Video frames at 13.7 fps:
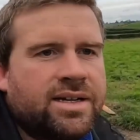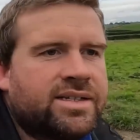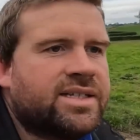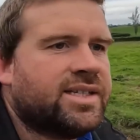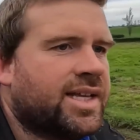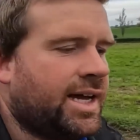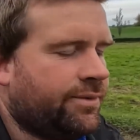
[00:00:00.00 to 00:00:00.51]
is
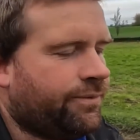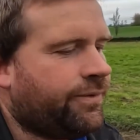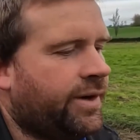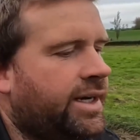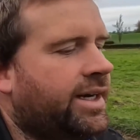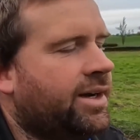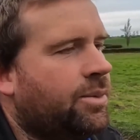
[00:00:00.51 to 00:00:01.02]
start
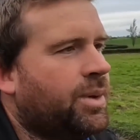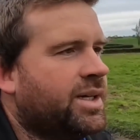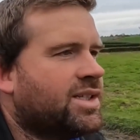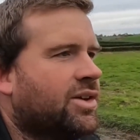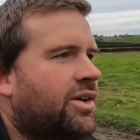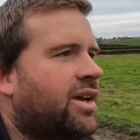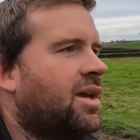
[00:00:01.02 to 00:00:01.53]
feeding it
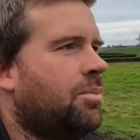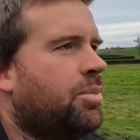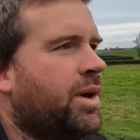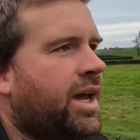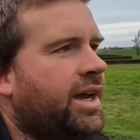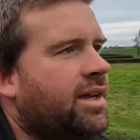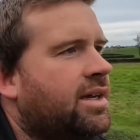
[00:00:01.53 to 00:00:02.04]
once I get
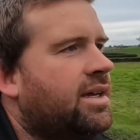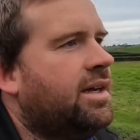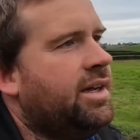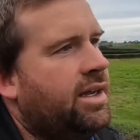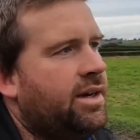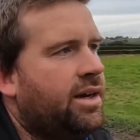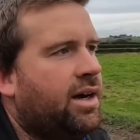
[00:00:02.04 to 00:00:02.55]
back
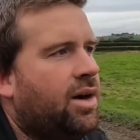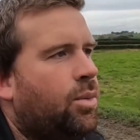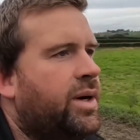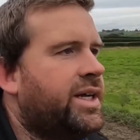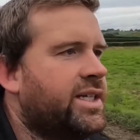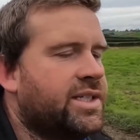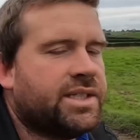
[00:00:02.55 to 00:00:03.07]
in a
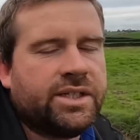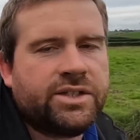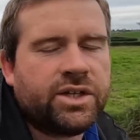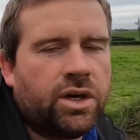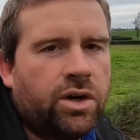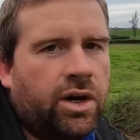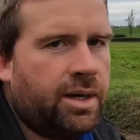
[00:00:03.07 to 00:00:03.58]
week's
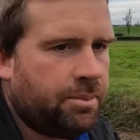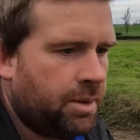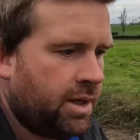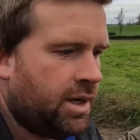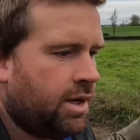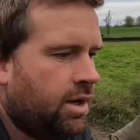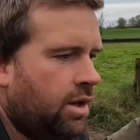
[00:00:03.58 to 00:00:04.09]
time.
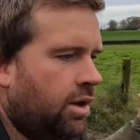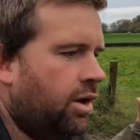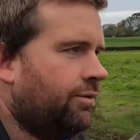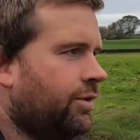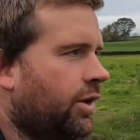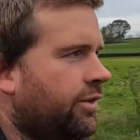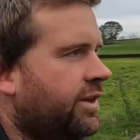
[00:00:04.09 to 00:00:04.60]

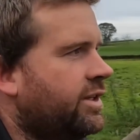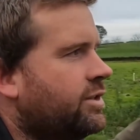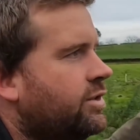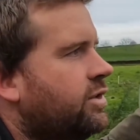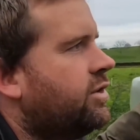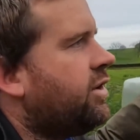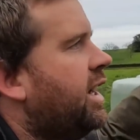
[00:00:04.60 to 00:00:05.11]
I've got these
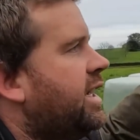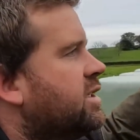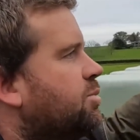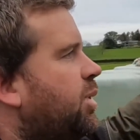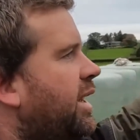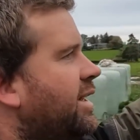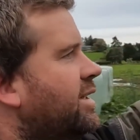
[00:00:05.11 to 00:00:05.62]
new grass
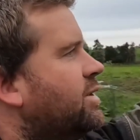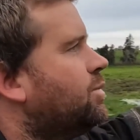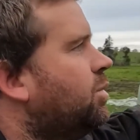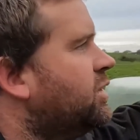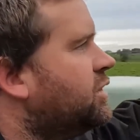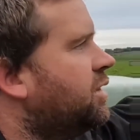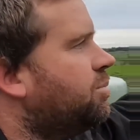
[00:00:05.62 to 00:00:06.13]
paddocks
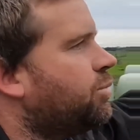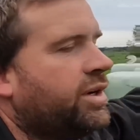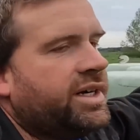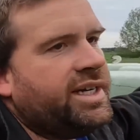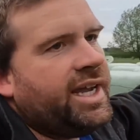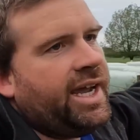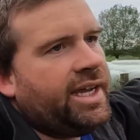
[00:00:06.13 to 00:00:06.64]
which are
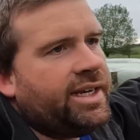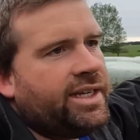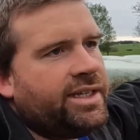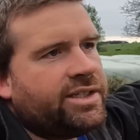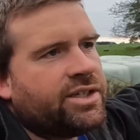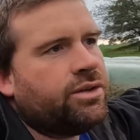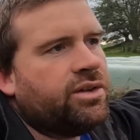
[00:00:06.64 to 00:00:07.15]
pretty
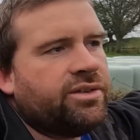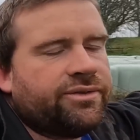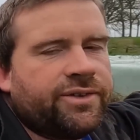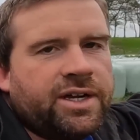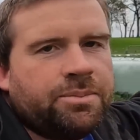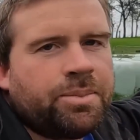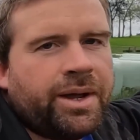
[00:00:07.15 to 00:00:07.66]
handy to the
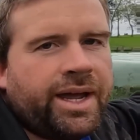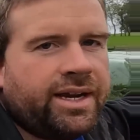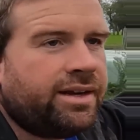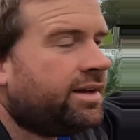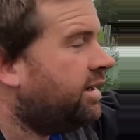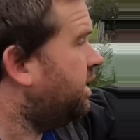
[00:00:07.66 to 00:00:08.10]
feed pad,